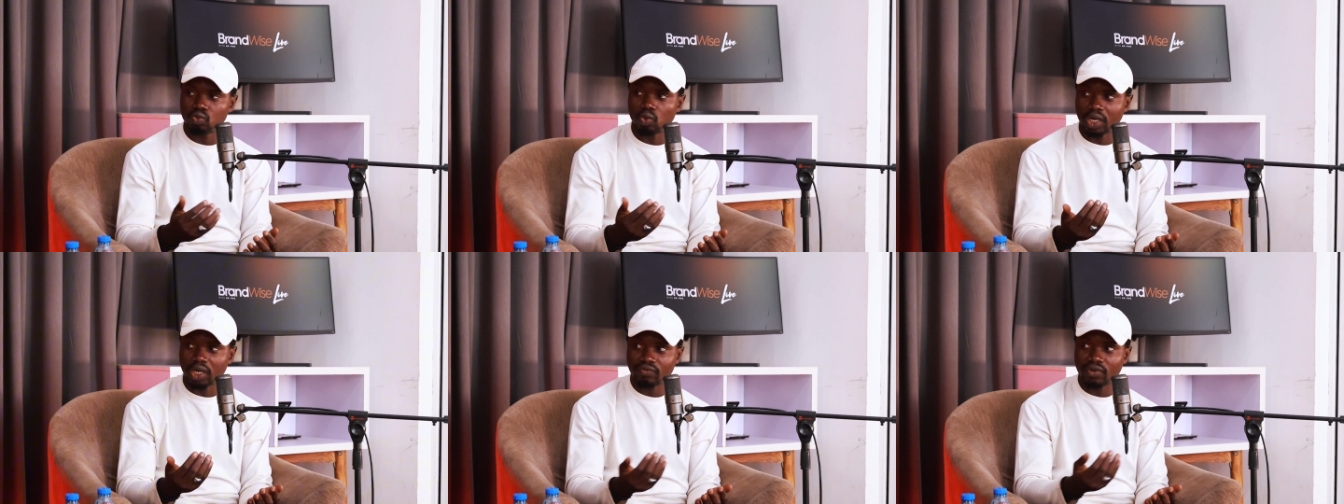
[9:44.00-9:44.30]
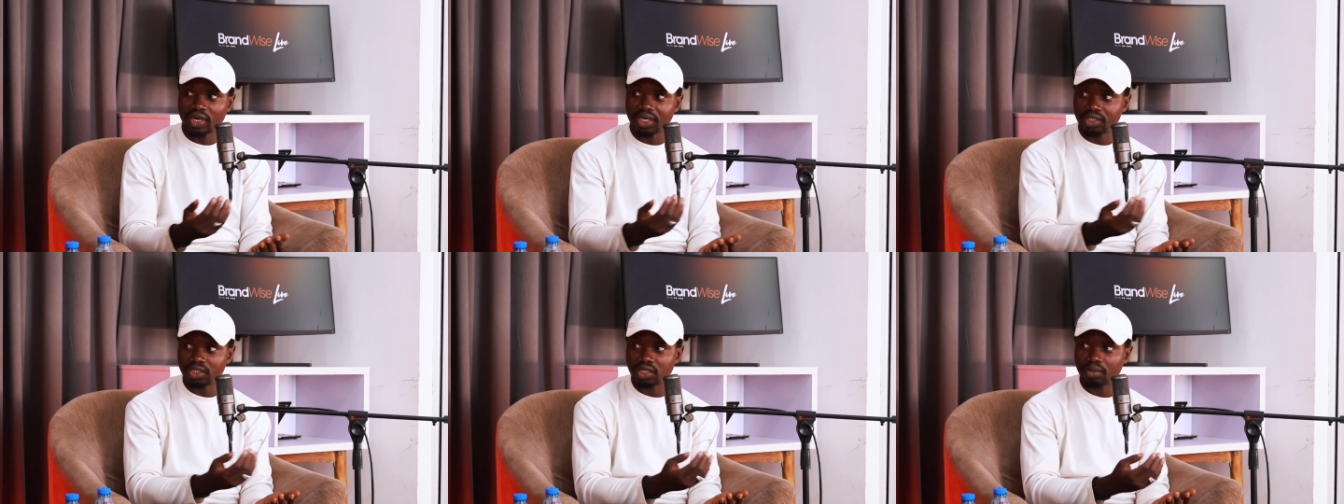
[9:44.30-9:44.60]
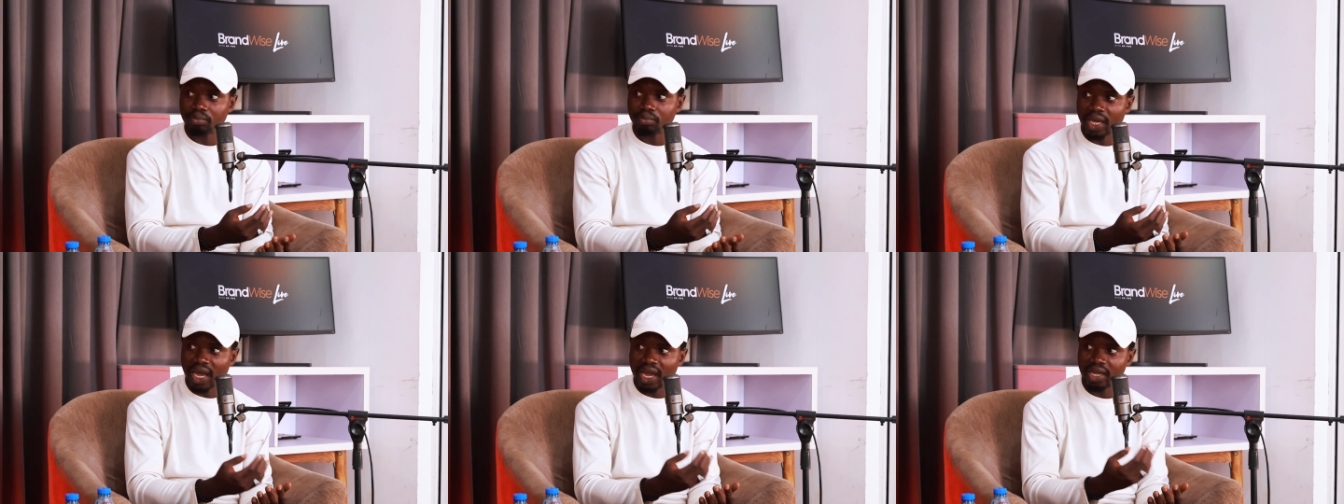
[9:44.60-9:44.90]
whatever
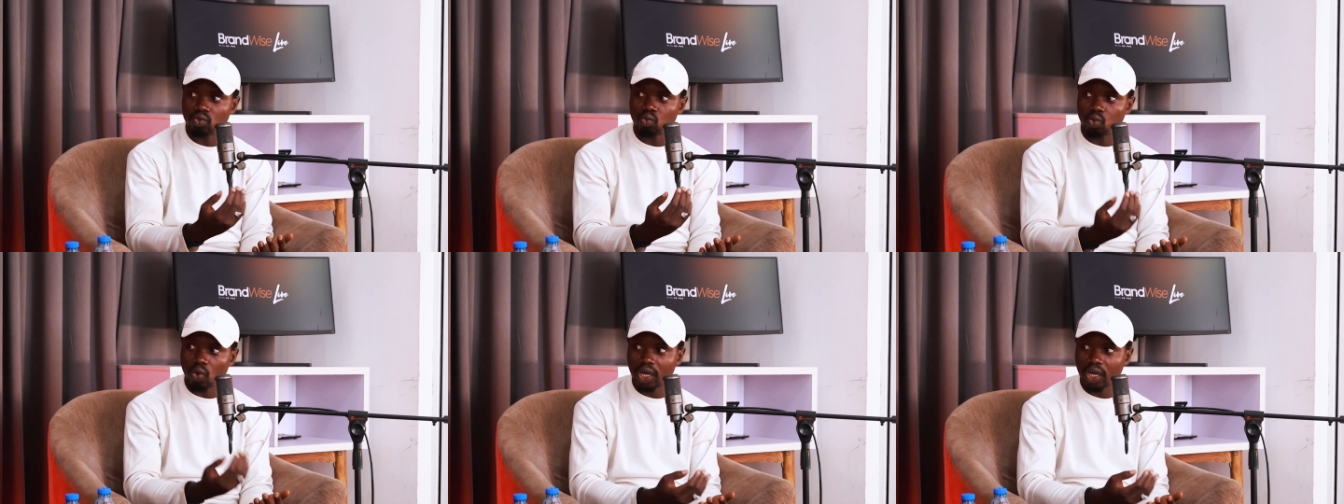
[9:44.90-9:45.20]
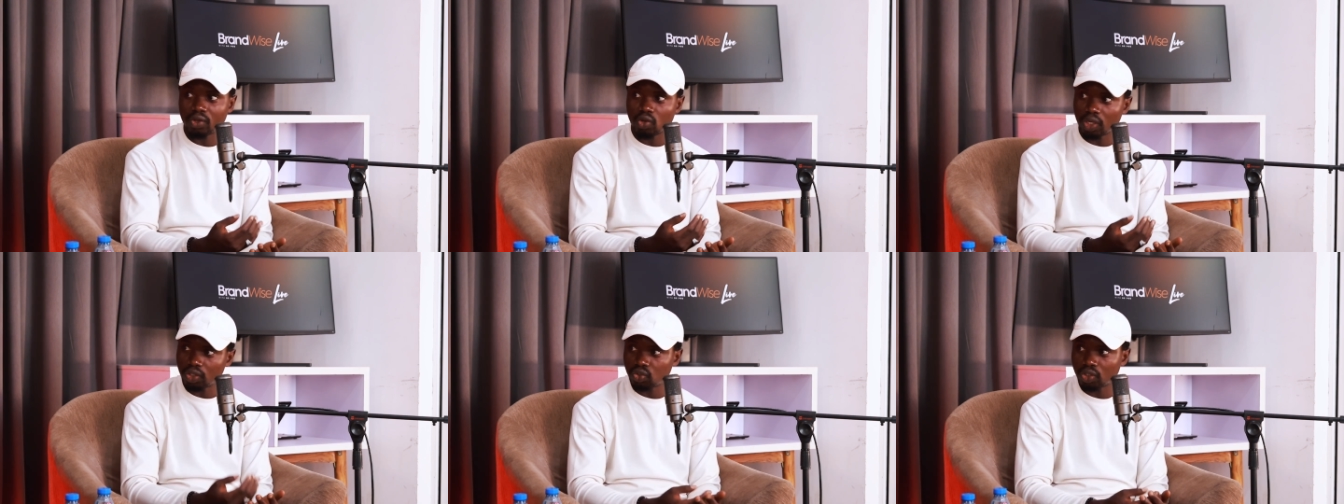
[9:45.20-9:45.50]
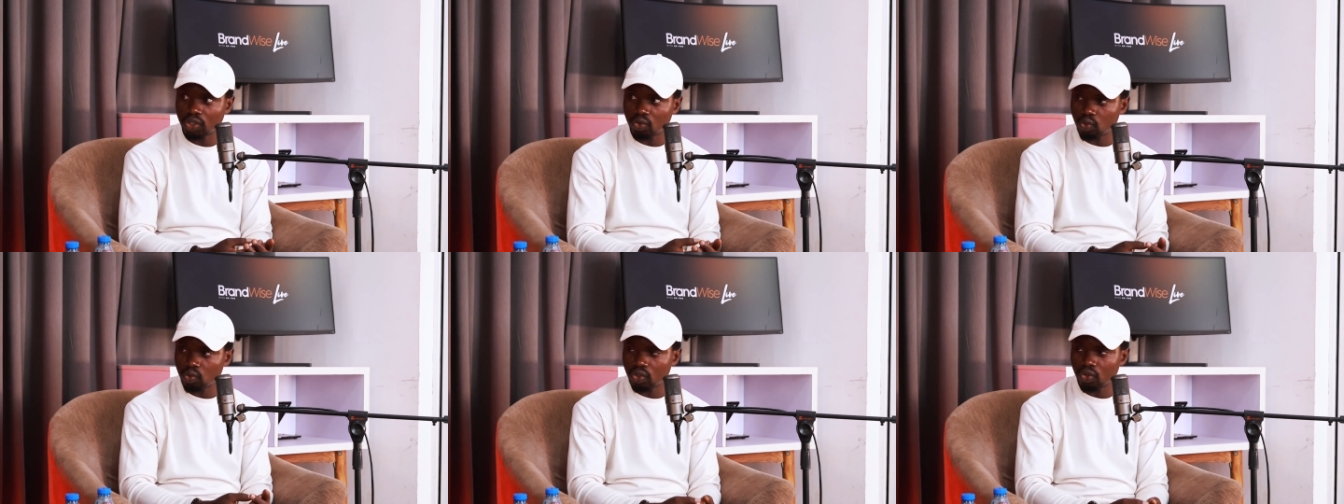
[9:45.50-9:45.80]
reason behind why you are
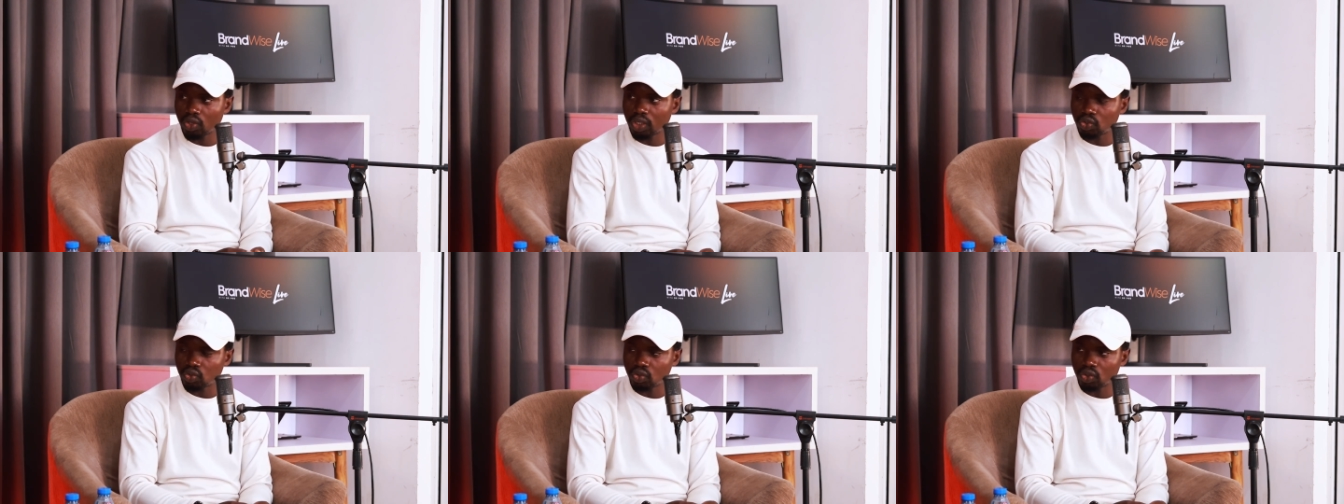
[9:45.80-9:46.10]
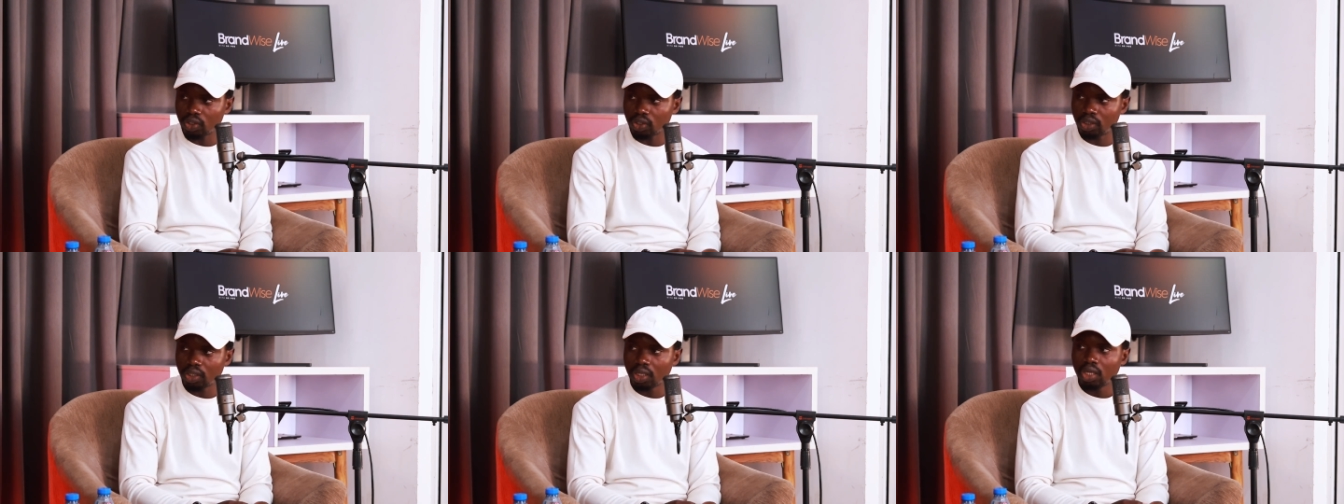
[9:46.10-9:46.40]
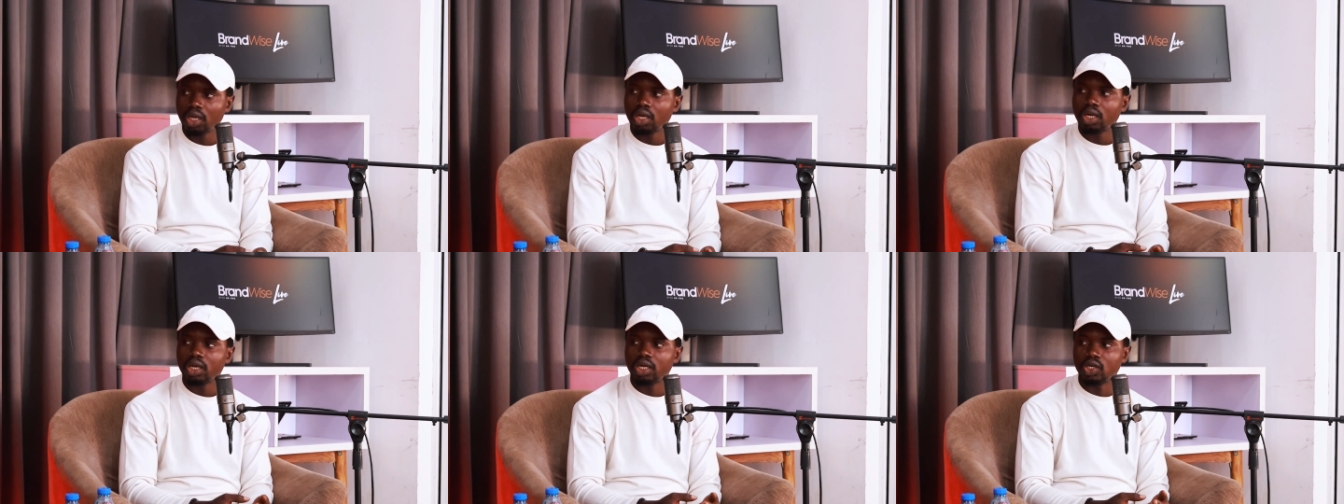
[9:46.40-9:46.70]
showing what you are
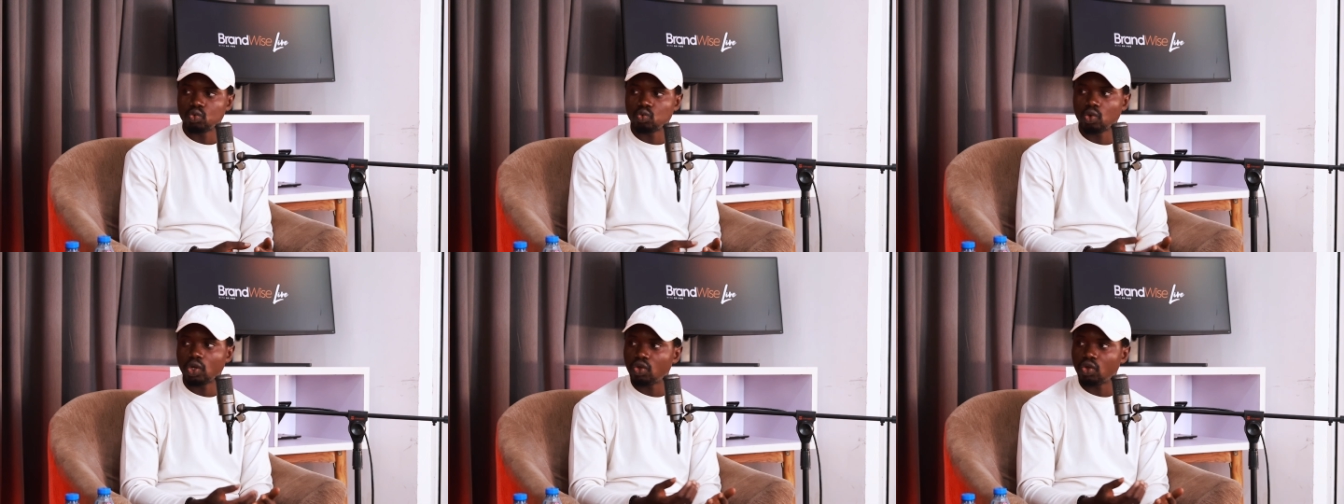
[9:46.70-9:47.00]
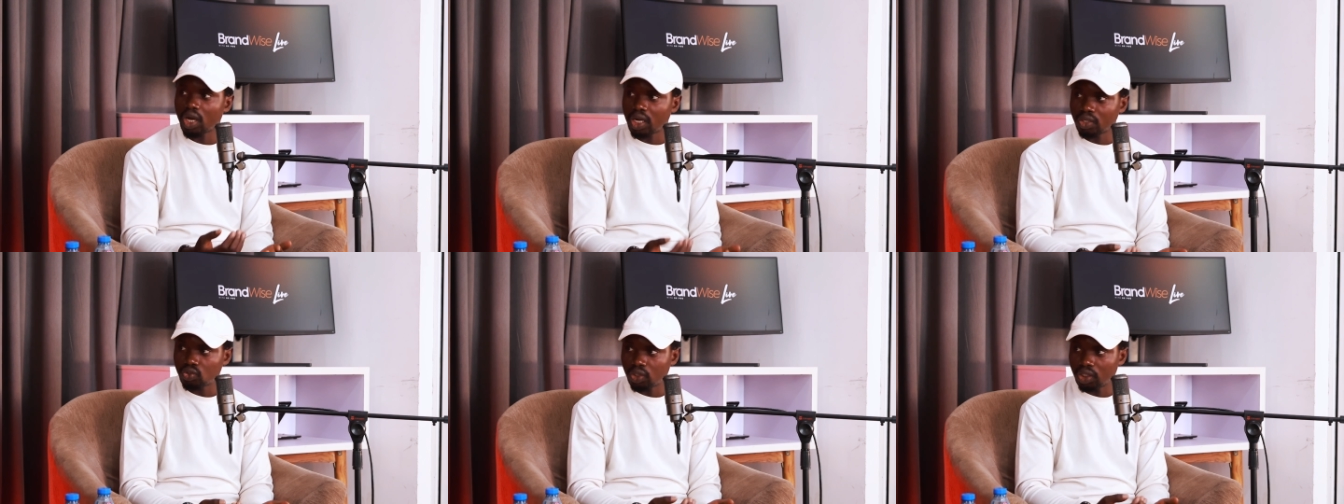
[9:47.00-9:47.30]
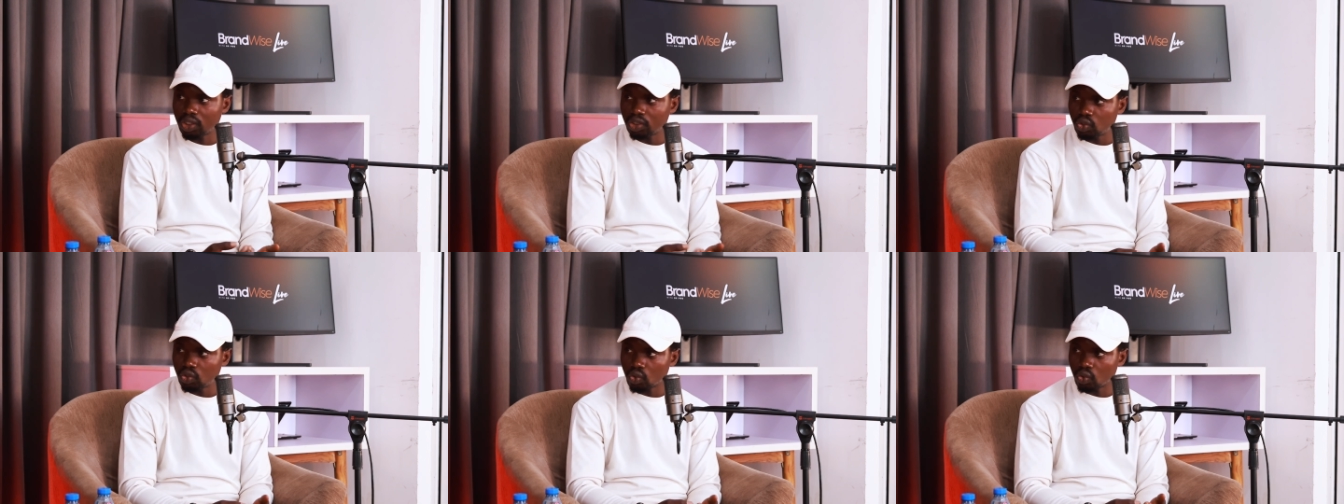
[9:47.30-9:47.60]
showing is what you
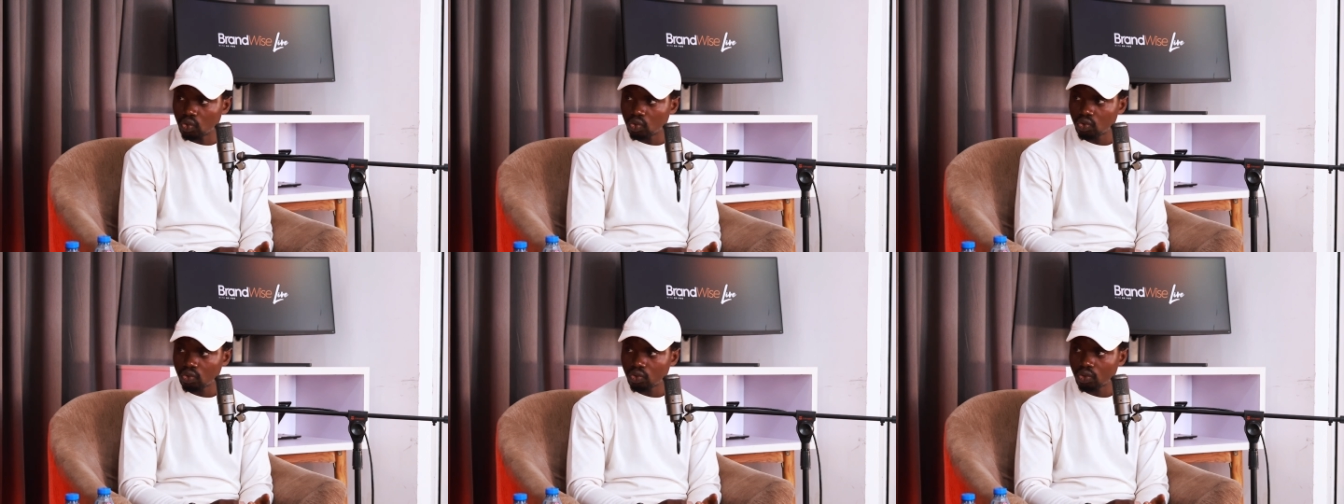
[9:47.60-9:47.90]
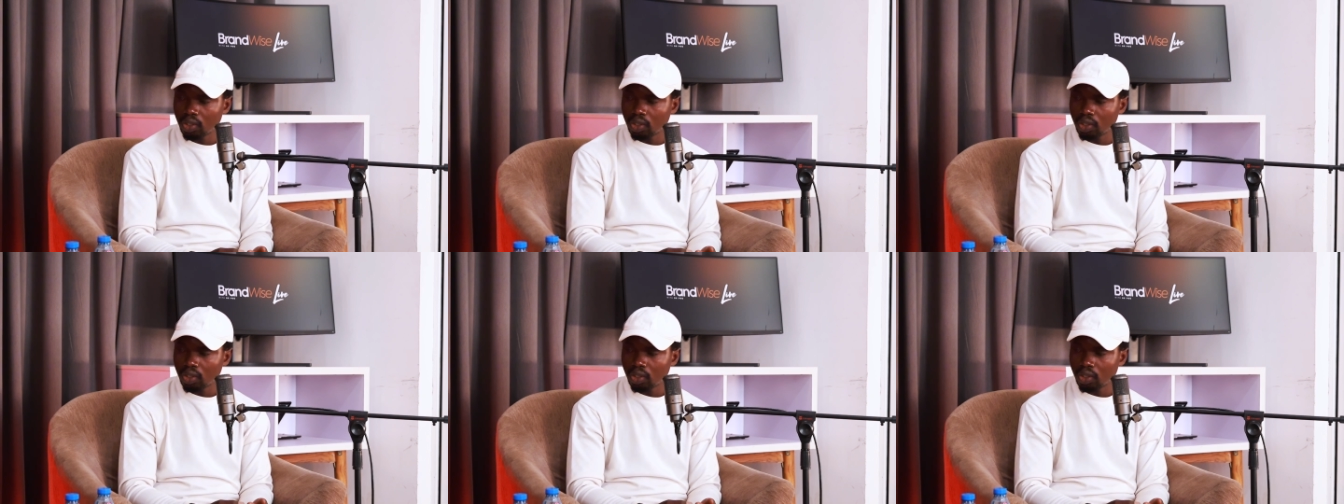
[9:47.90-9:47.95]
actually show.